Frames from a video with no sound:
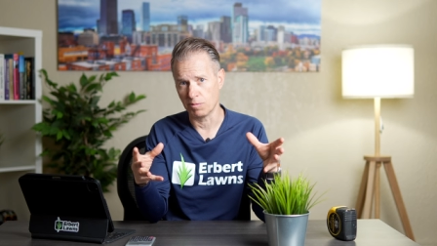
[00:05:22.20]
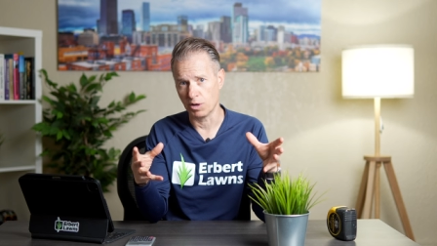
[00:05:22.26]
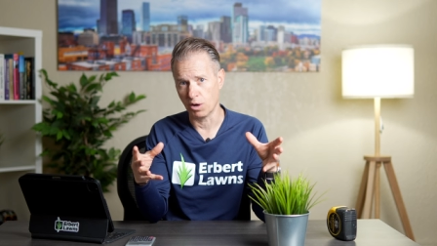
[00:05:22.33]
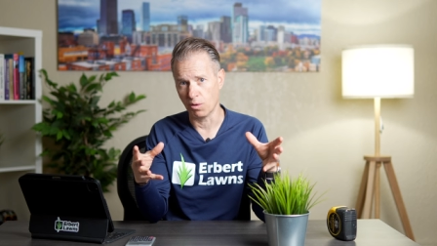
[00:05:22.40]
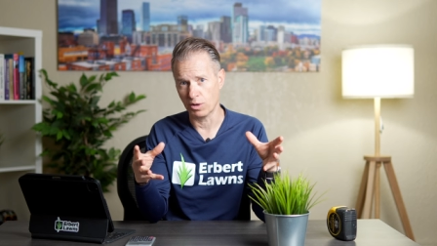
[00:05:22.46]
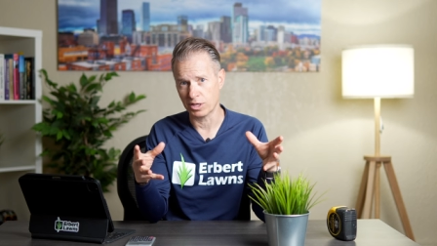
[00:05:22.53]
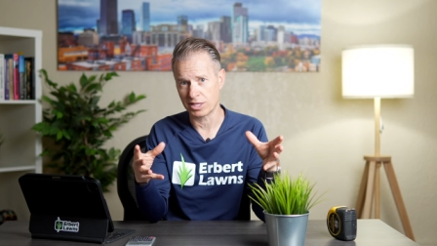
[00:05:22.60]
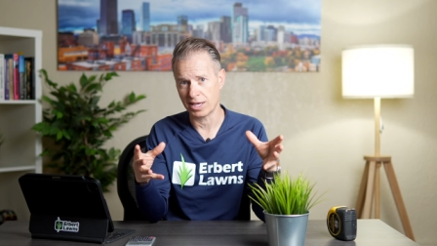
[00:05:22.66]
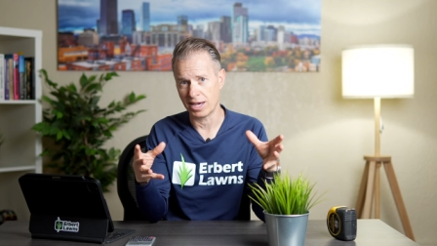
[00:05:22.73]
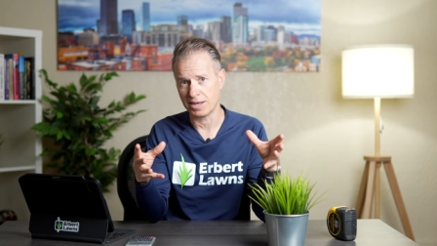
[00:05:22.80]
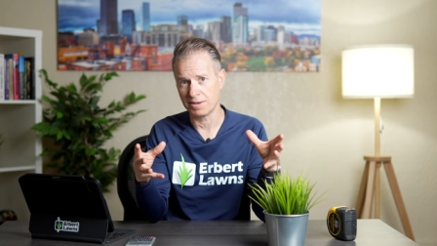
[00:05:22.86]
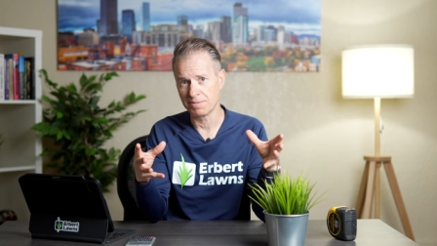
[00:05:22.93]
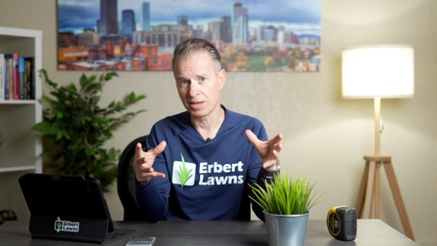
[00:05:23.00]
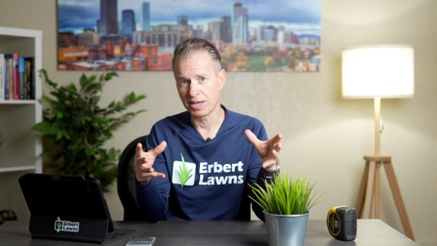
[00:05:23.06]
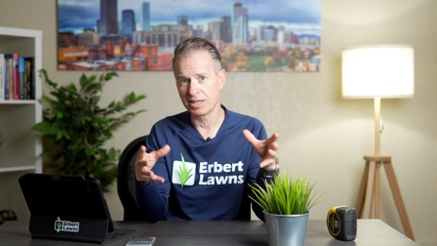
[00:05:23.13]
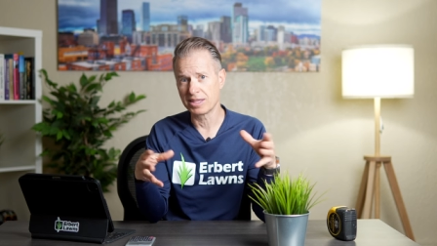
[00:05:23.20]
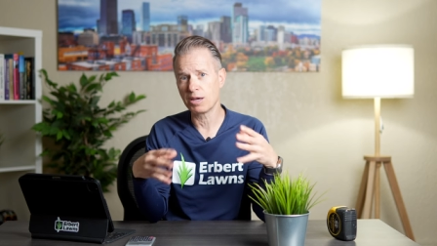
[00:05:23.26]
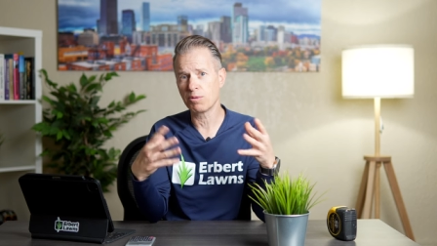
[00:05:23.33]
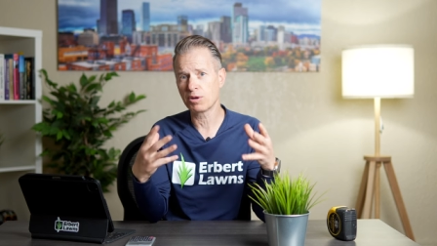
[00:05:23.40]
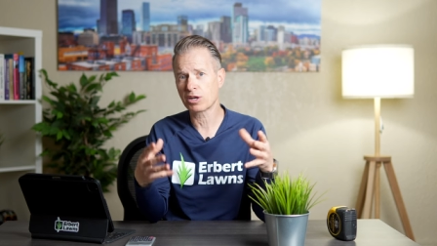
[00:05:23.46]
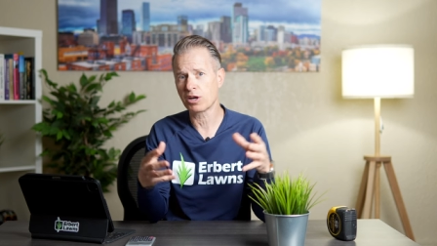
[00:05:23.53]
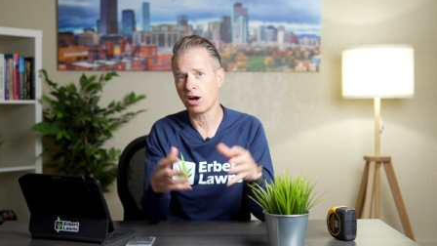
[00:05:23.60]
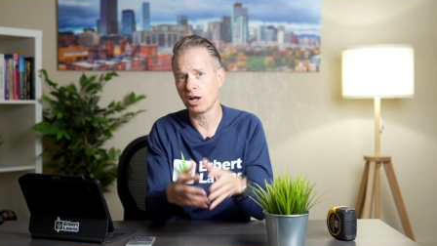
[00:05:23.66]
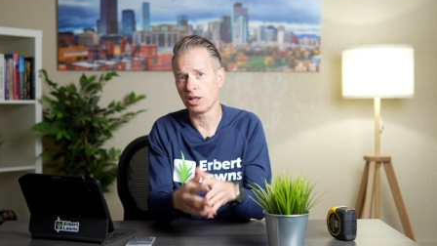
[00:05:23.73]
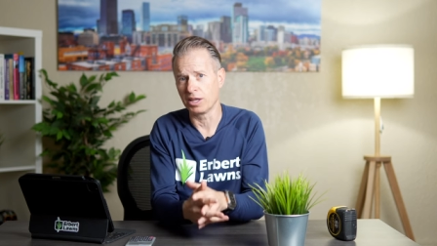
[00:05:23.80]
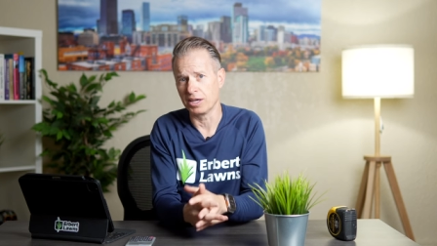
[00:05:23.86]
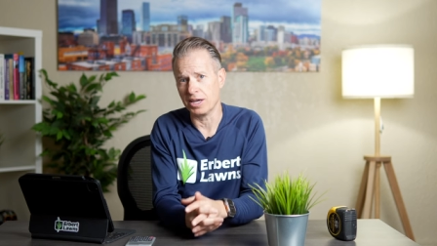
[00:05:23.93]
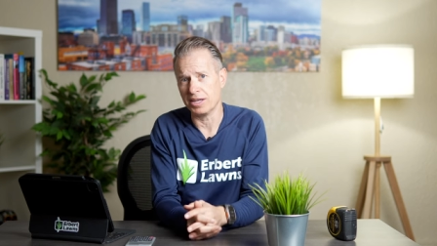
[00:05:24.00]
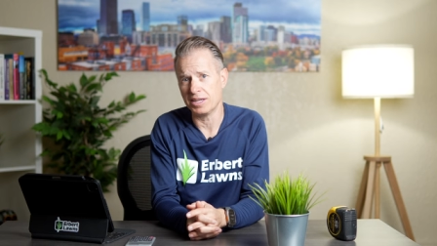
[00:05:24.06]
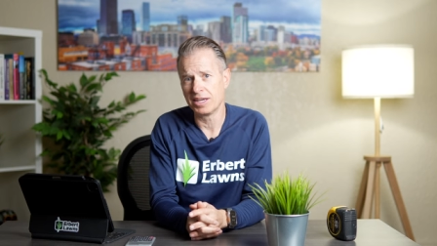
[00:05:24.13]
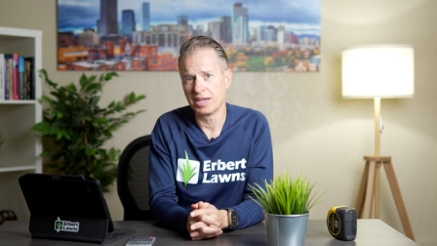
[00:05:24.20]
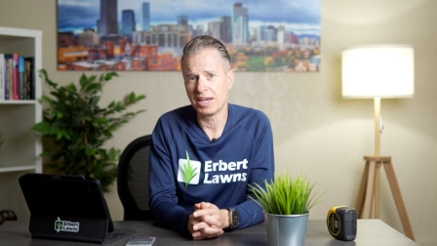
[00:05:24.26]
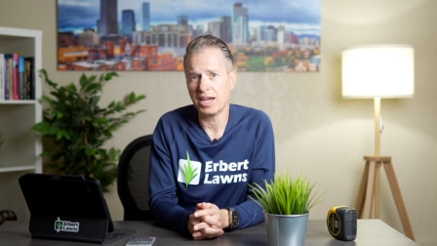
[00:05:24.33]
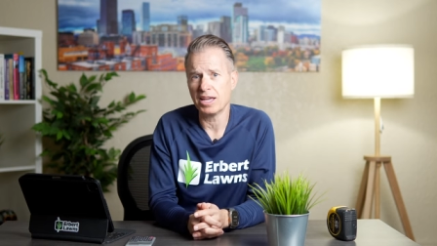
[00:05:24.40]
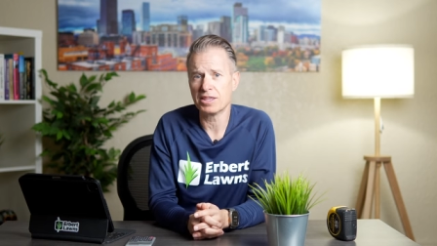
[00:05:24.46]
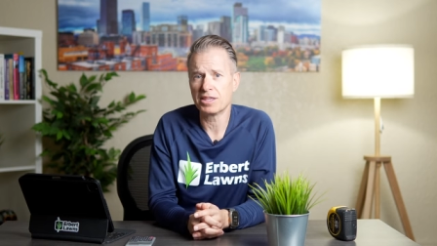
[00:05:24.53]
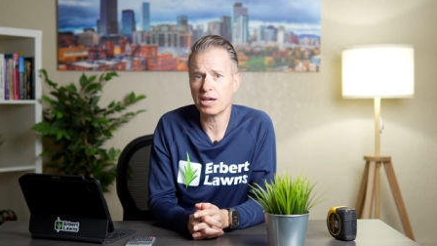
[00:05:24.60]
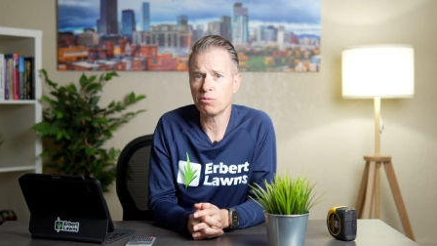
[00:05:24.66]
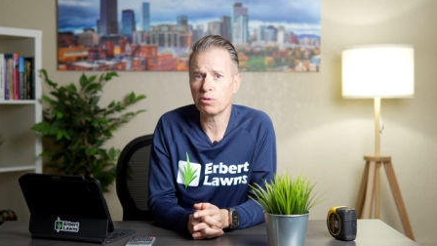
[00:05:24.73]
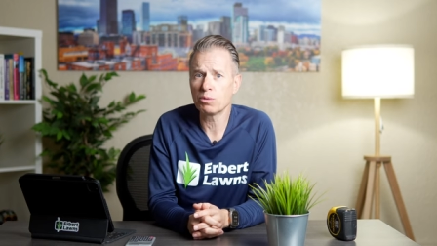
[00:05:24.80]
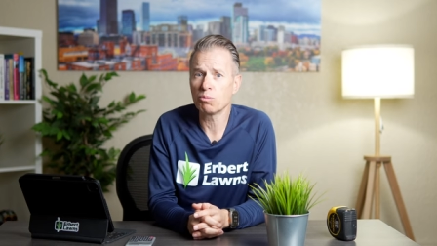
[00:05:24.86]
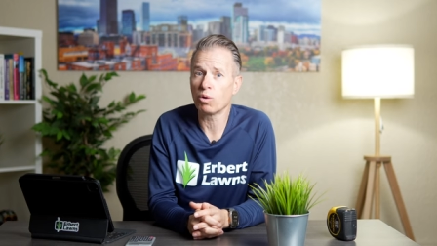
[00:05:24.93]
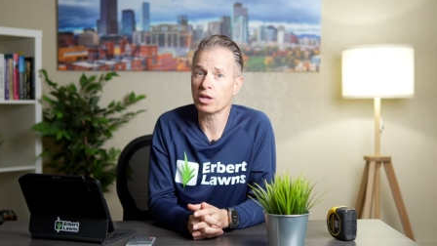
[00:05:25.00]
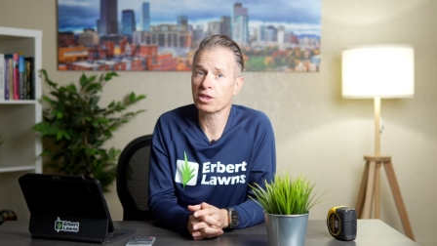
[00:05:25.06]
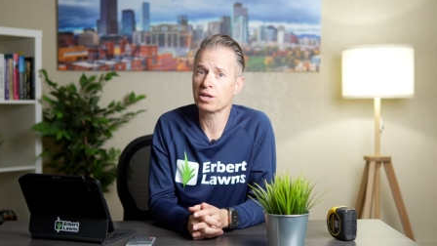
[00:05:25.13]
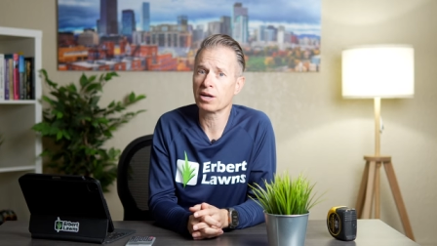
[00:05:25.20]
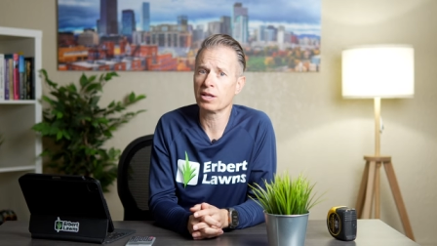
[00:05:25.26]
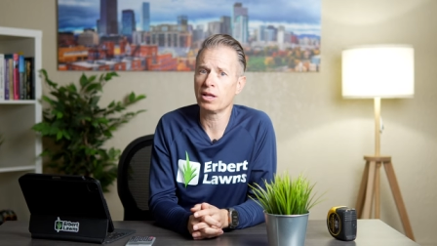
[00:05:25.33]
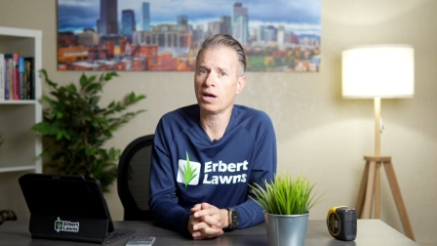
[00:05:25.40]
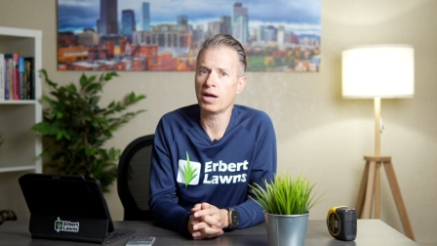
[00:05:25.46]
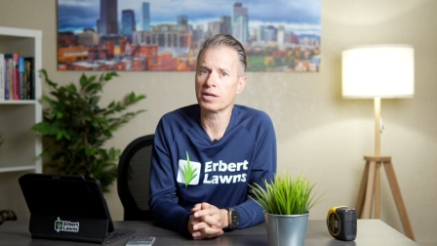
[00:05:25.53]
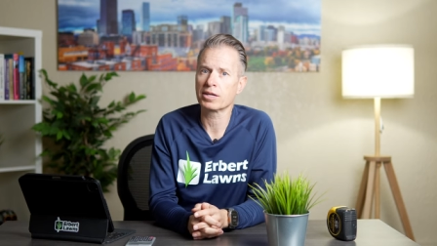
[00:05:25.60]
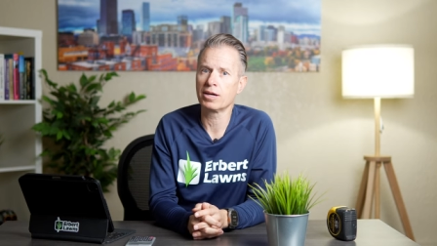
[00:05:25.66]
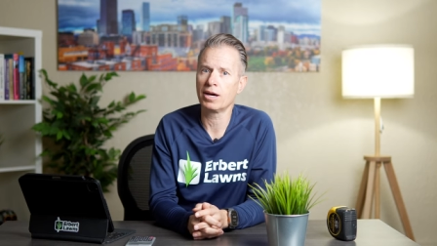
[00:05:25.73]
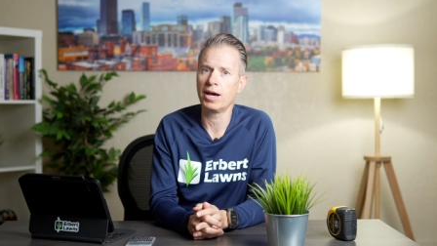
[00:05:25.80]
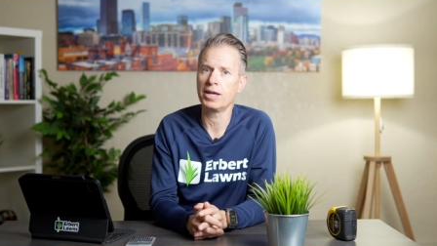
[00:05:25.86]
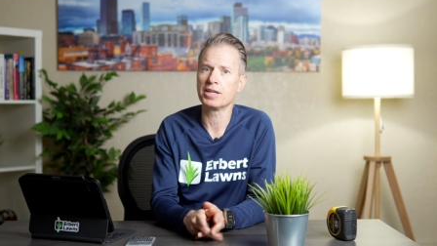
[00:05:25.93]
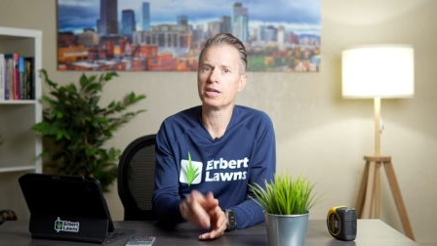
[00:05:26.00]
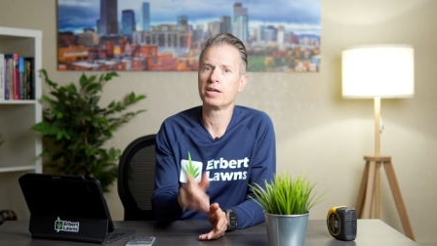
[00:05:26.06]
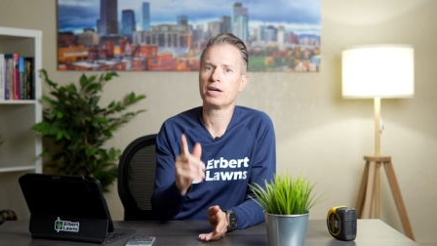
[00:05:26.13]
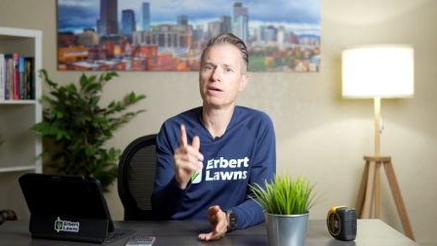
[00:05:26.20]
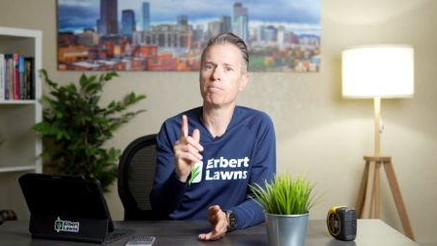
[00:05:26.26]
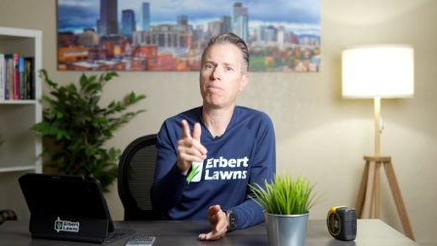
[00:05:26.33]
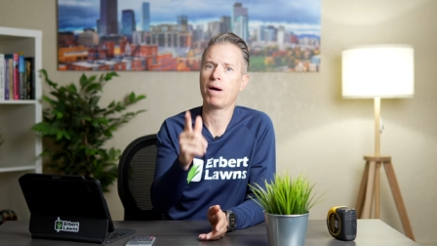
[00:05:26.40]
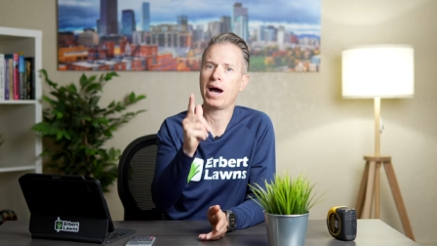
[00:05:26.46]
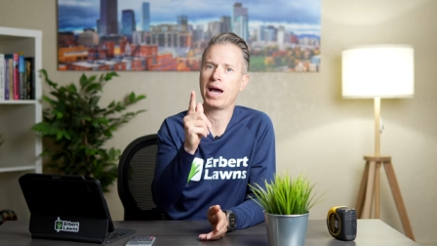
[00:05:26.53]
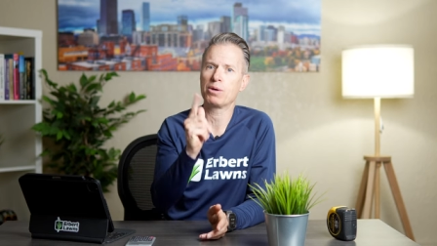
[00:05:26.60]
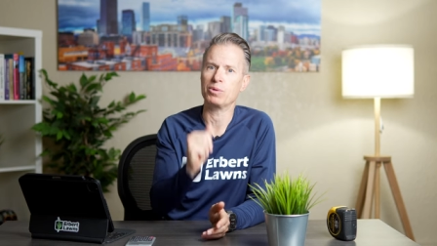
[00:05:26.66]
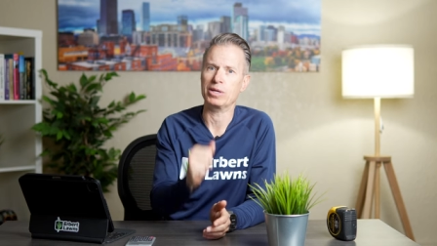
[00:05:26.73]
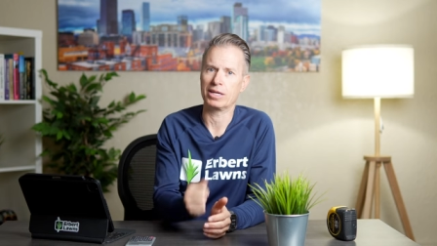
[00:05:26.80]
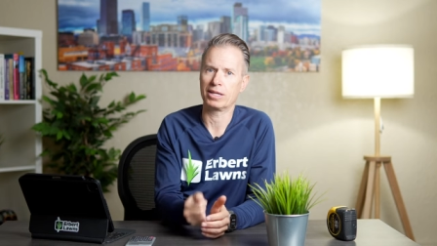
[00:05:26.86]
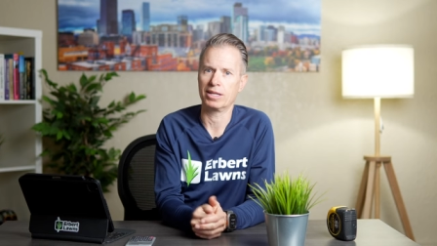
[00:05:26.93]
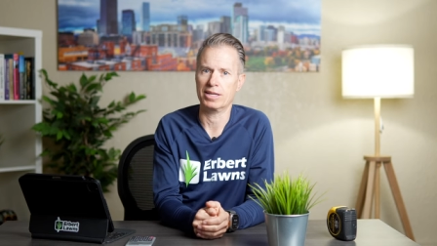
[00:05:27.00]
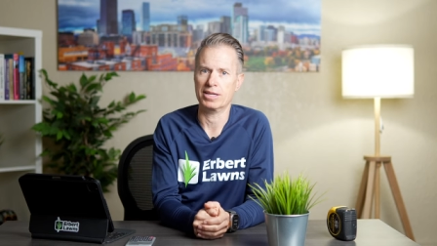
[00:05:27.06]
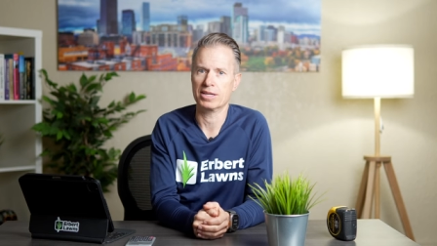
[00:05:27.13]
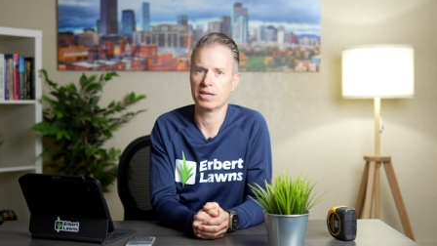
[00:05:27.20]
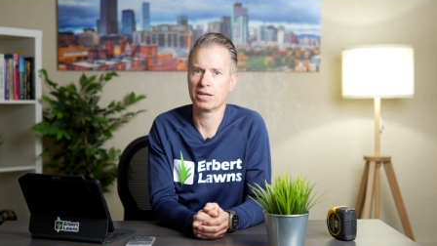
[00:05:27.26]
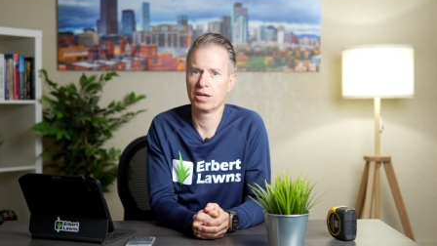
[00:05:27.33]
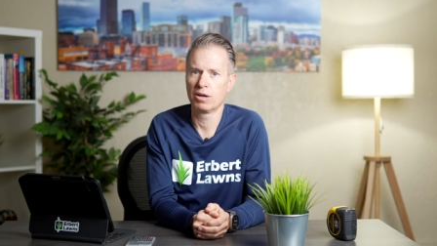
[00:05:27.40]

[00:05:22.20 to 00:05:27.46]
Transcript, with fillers: mow is that they would call in and they would want their lawn cut bi-weekly,